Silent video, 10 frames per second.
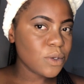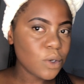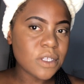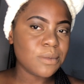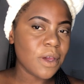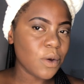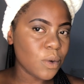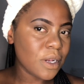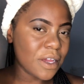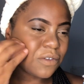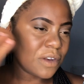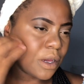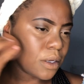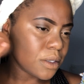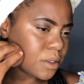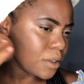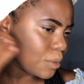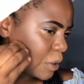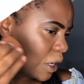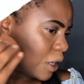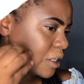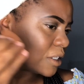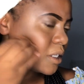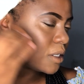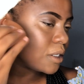school is my whole life now, to be honest.